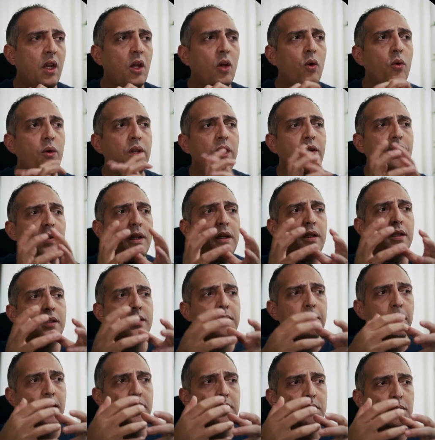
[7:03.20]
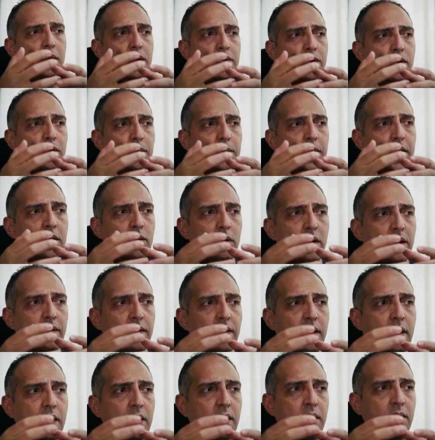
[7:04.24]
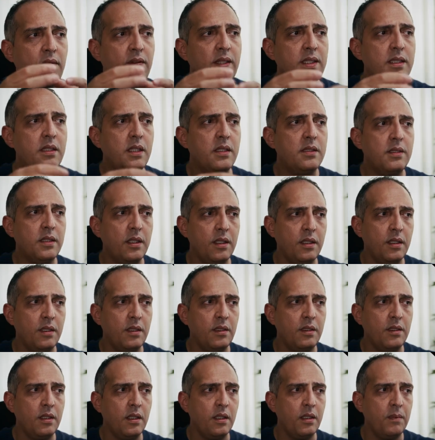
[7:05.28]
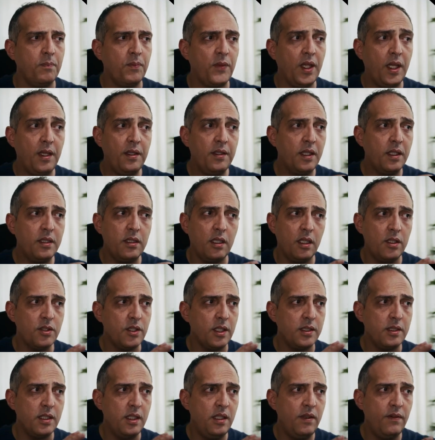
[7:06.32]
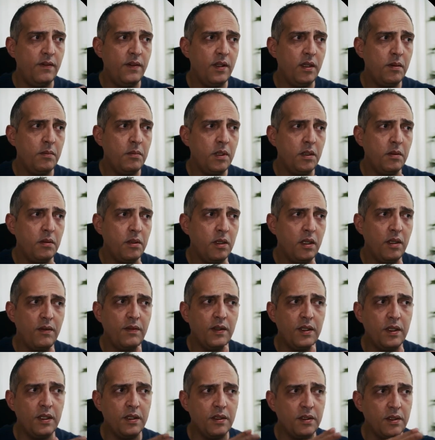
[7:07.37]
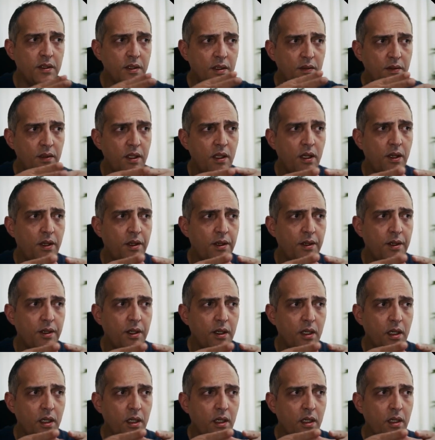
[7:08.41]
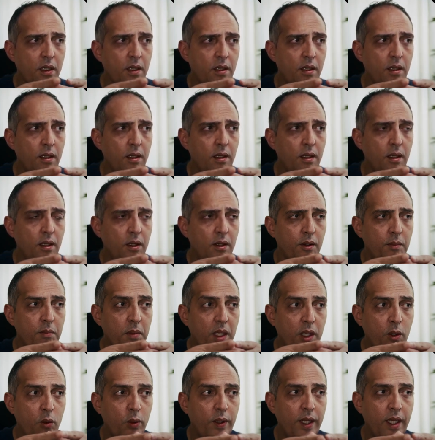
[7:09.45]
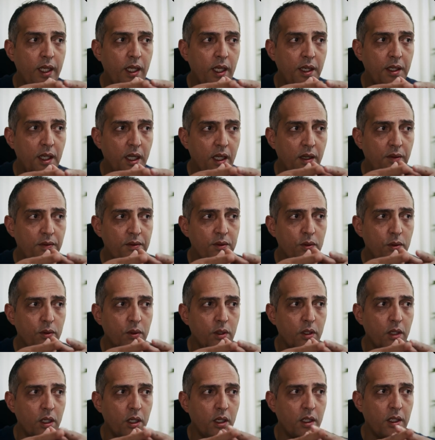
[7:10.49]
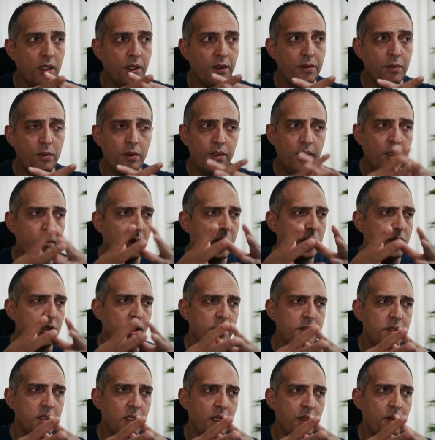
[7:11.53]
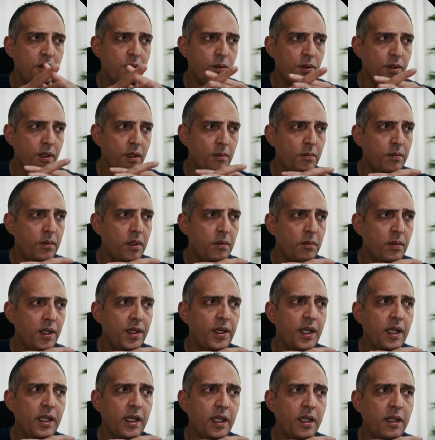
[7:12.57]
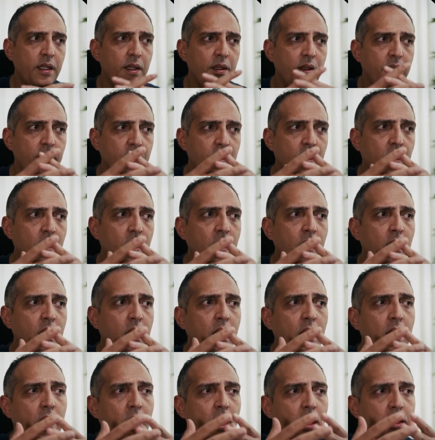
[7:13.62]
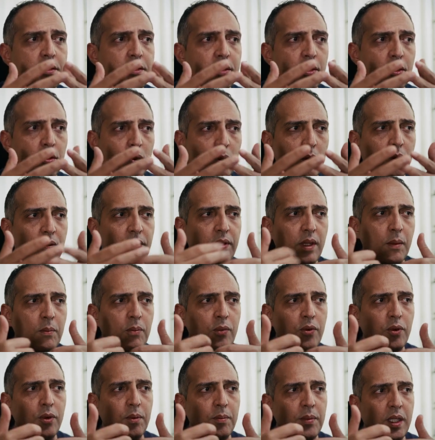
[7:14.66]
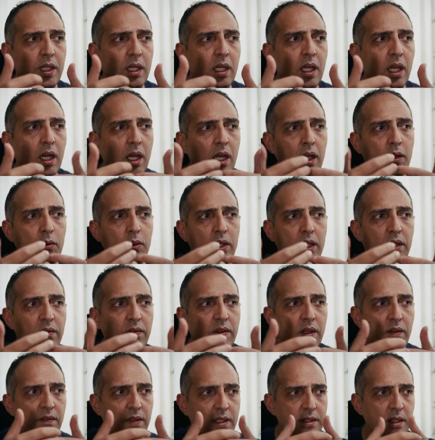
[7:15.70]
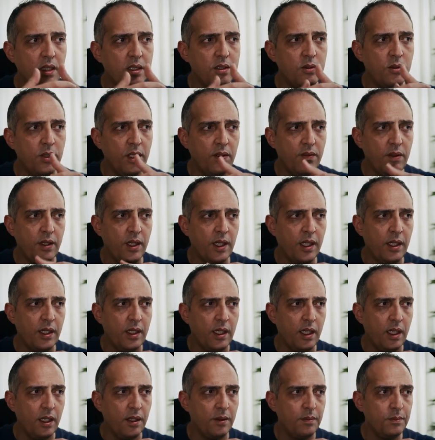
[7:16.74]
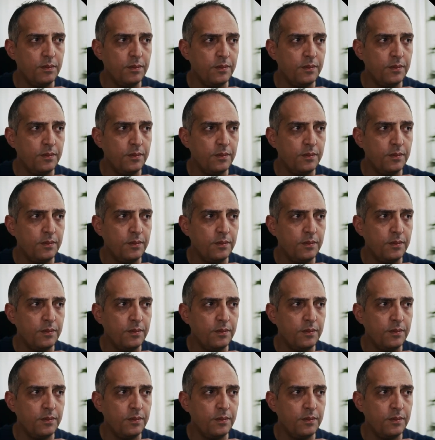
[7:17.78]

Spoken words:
Whenever it is possible for me to leave the vessels intact, I just leave them. If they are on my way and I have to cut through them, I just cut through them. But again, as a rule of thumb for me, I will leave the vessels whenever I can.